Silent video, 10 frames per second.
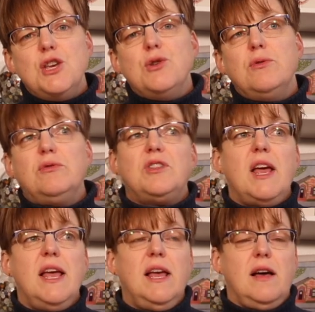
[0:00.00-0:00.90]
use
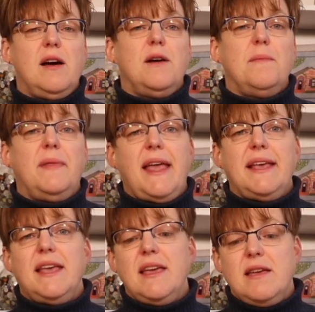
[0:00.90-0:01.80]
um,
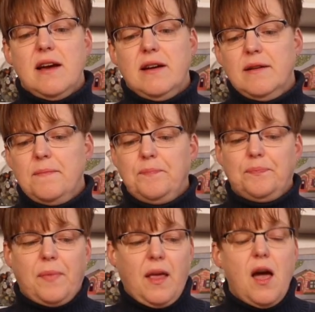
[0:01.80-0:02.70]
like a uh,
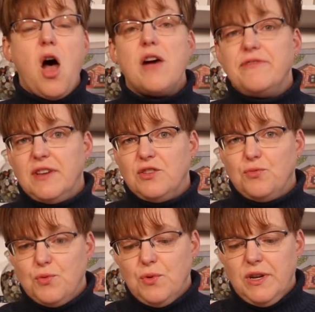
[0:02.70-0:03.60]
office
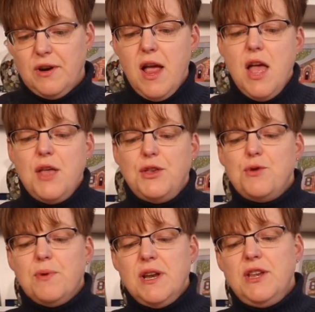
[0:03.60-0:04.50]
ruler. You
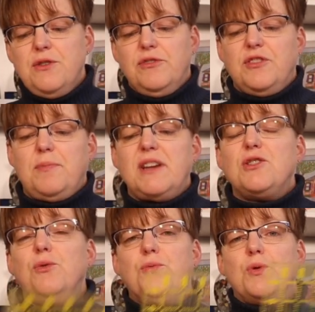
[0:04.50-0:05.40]
want to use
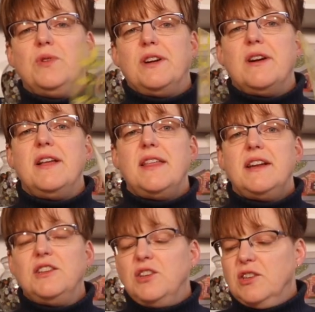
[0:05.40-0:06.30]
special ruler that
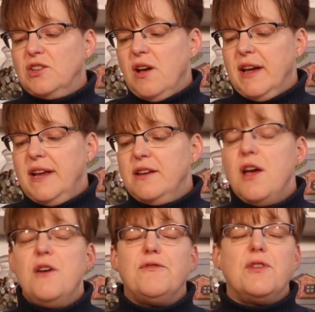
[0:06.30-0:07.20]
is designed
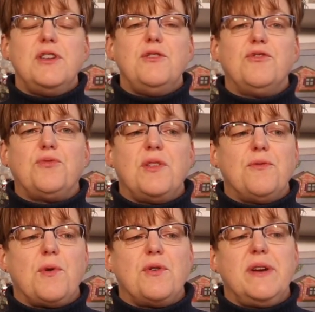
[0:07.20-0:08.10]
for use with the
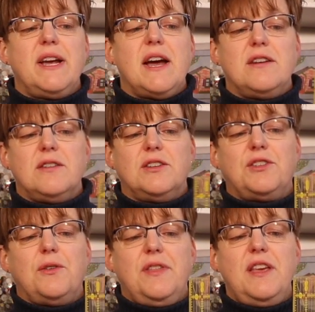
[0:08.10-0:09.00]
rotary cutter.
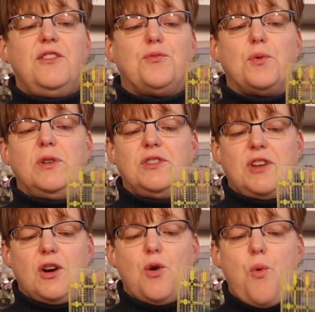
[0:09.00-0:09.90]
So these rulers
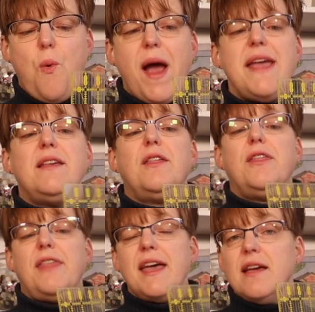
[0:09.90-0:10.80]
are quite
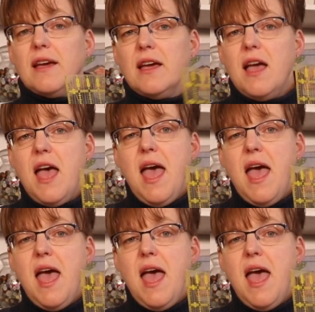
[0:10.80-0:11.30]
thick